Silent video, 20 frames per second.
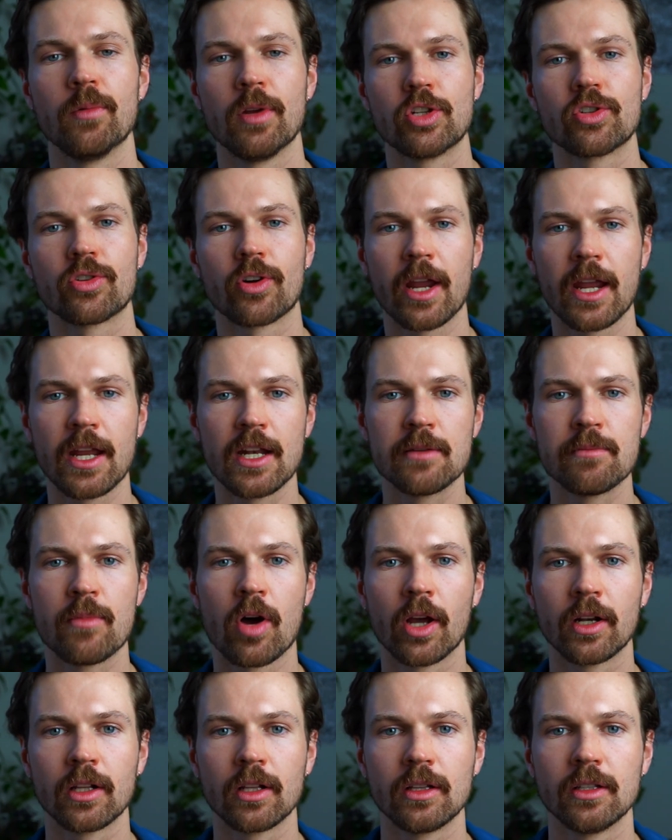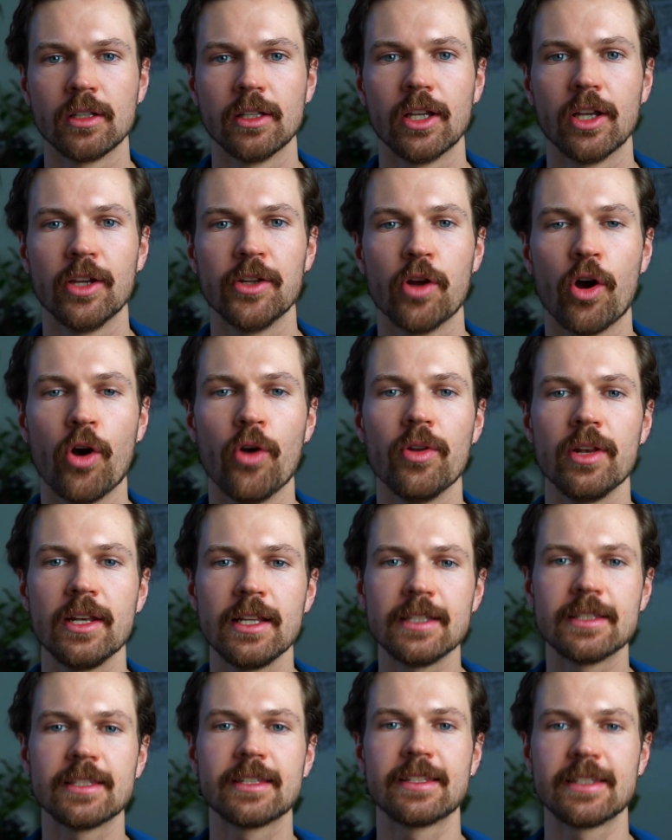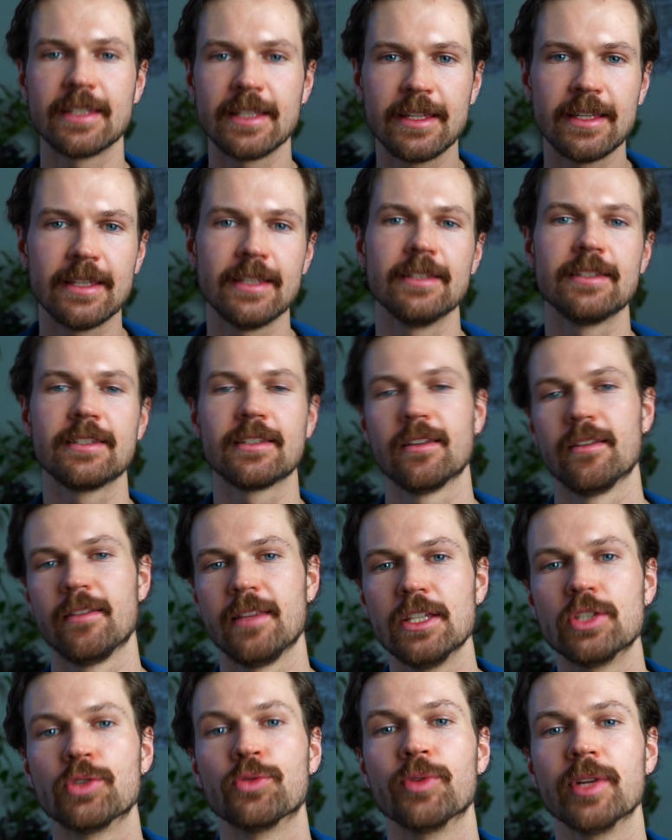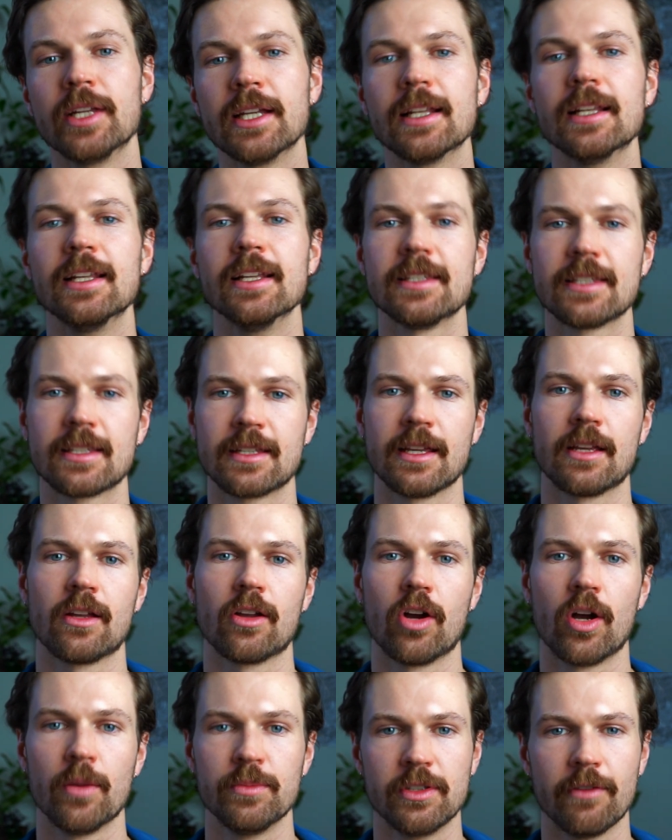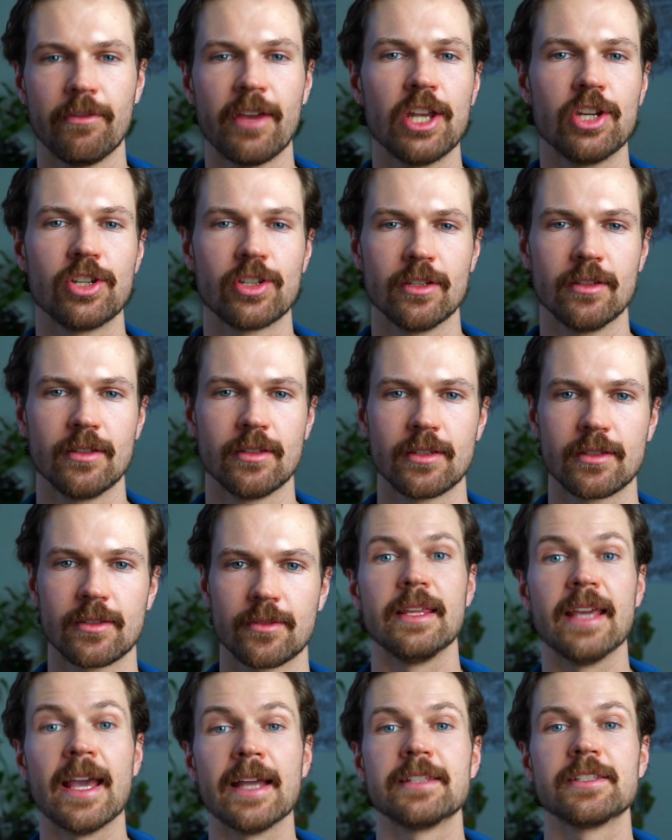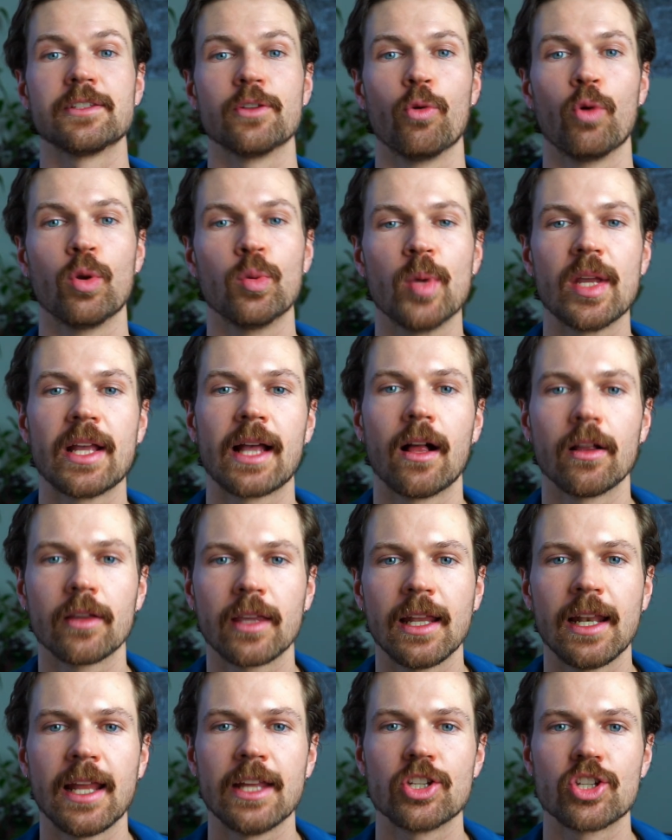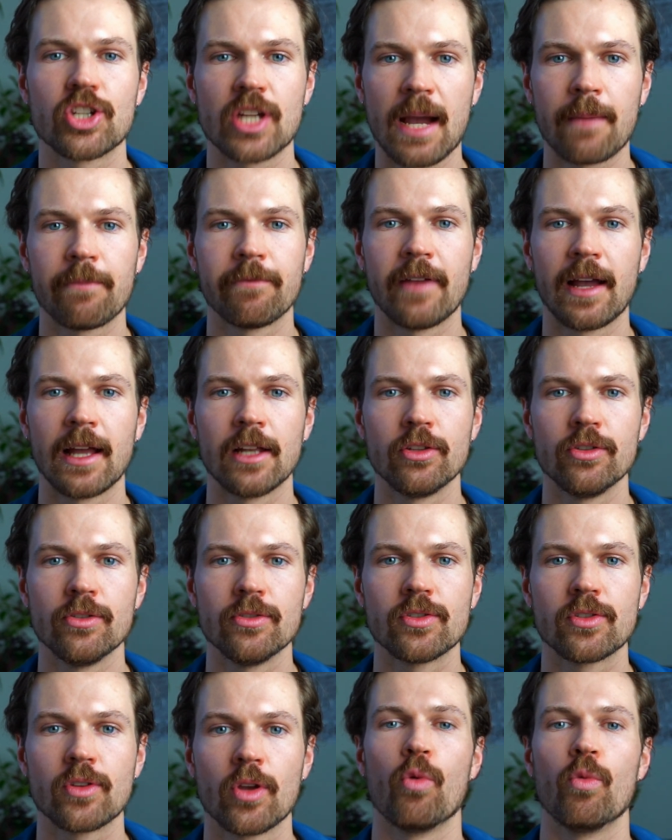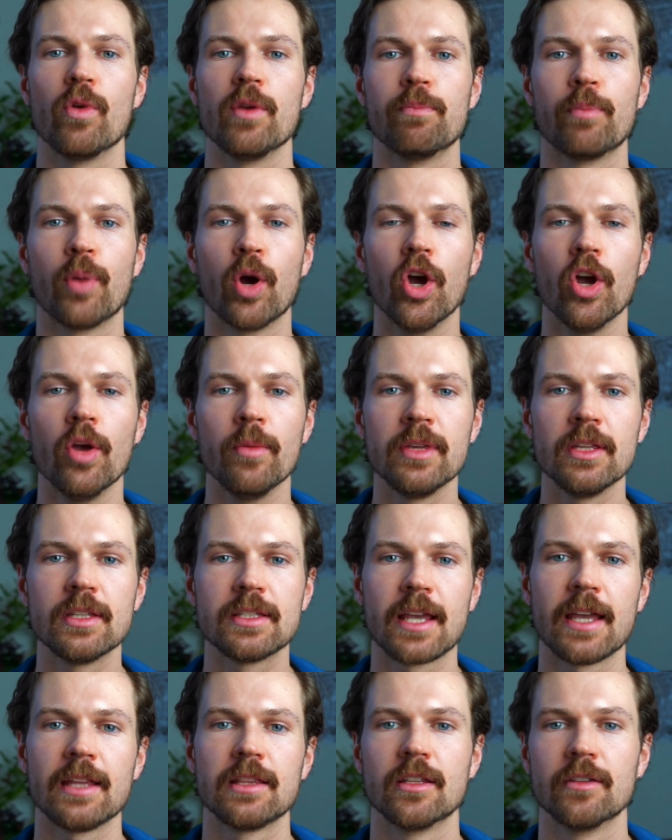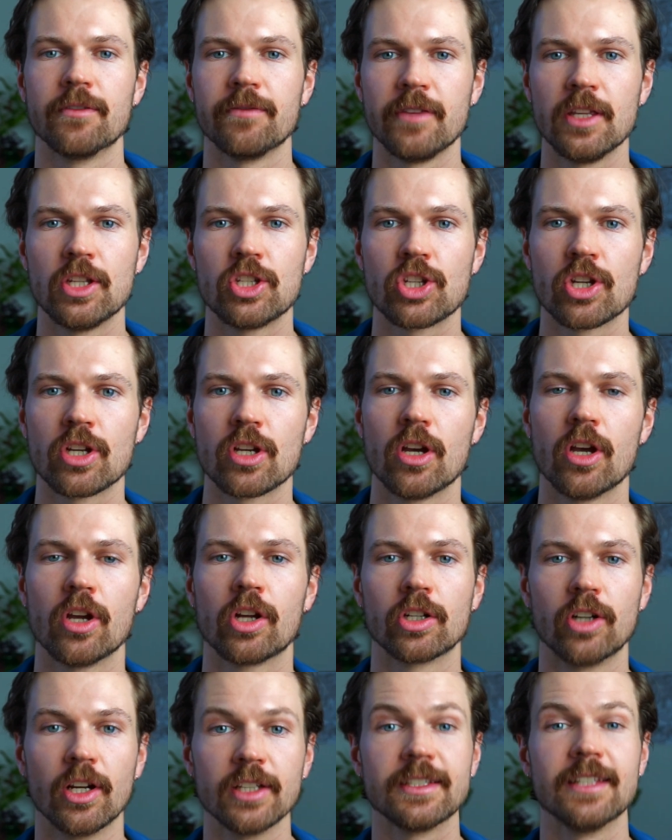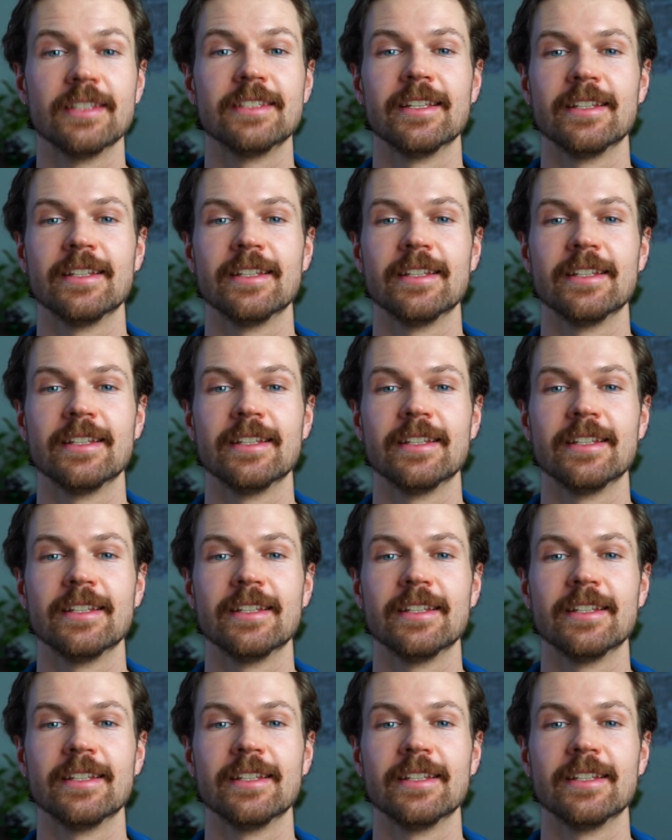we train a model, it only sees these realistic observations. Yet, when we calculate Shap values, we permutate the feature across its